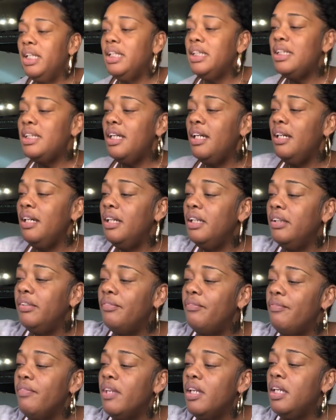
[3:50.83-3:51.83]
and stuff?
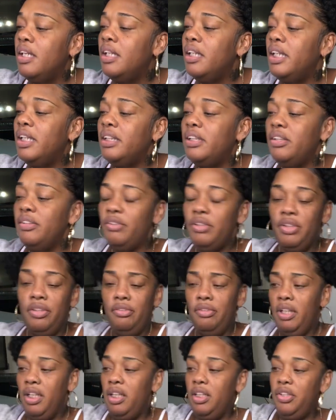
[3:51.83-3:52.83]
Let's do
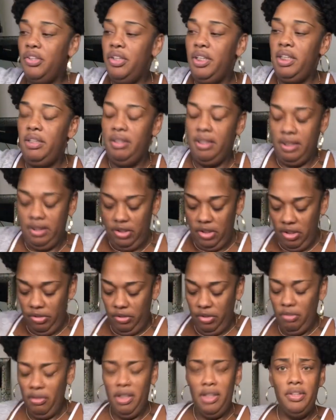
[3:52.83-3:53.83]
200 because, you know,
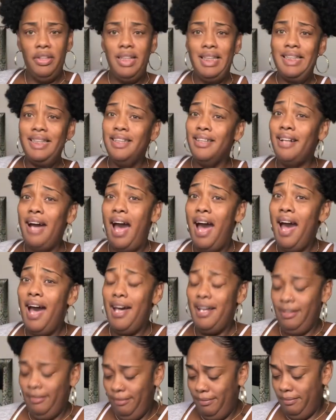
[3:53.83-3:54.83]
200 is still high.
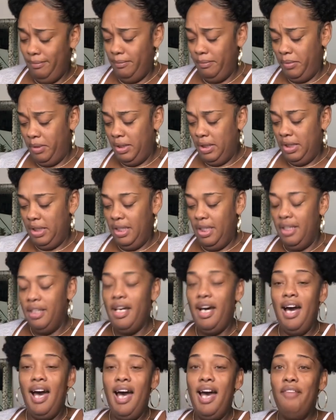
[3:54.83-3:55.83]

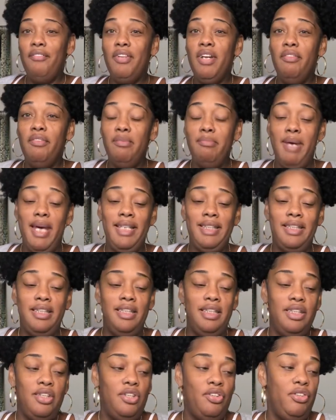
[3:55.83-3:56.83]
Yeah, I have never mastered
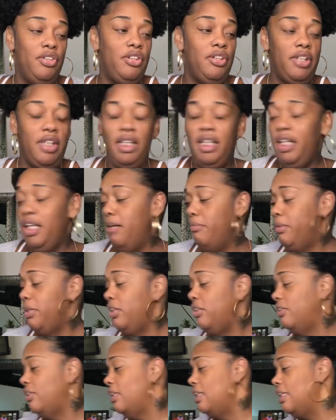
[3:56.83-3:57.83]
this grill thing, and I've been
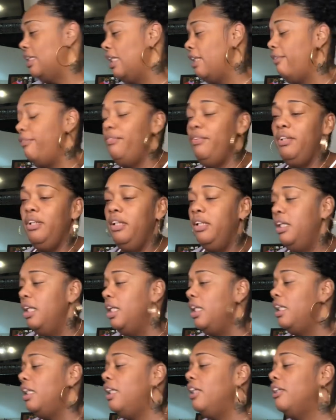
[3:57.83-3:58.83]
using this thing
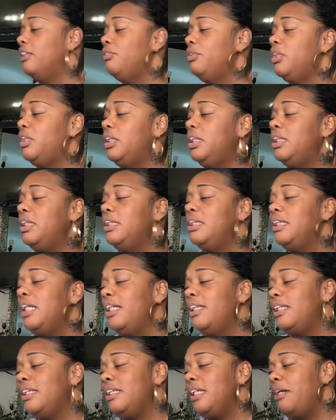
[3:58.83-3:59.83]
for years, which this is not
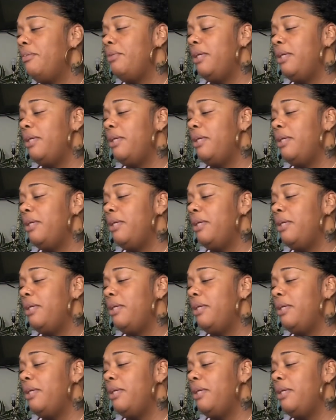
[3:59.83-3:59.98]
the same